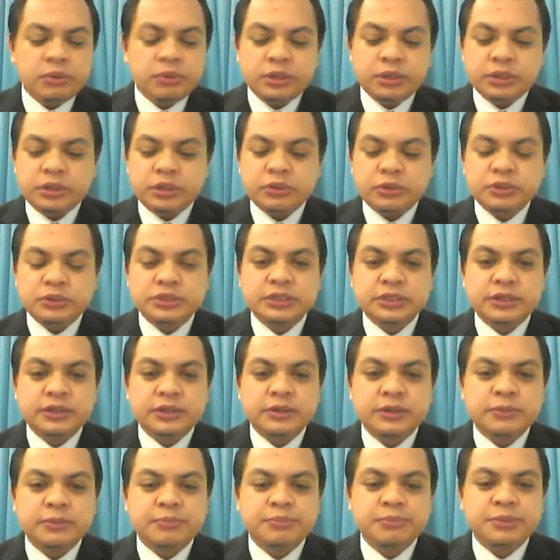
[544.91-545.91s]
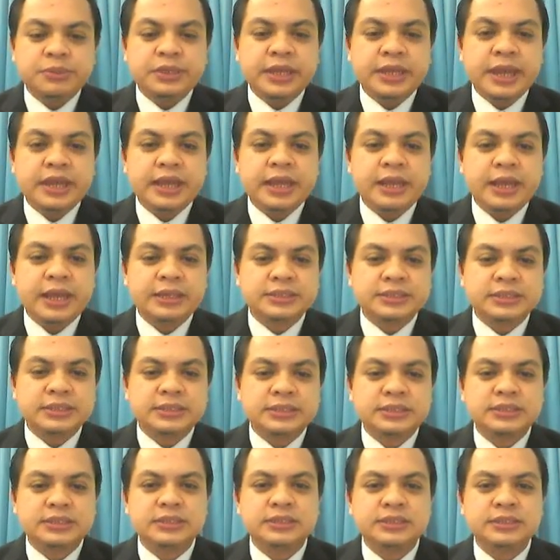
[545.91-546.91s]
will use
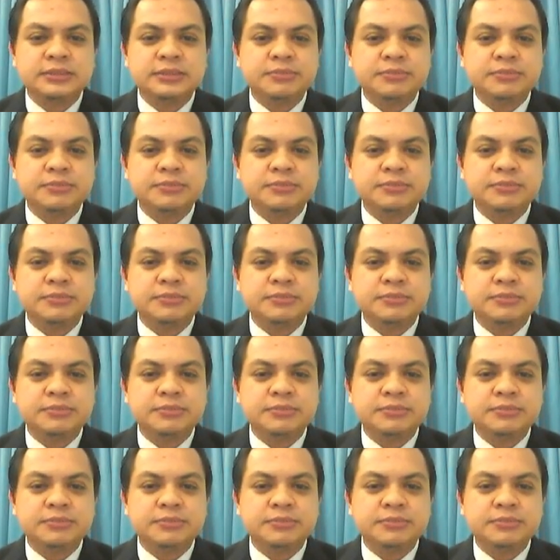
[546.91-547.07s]
PLS,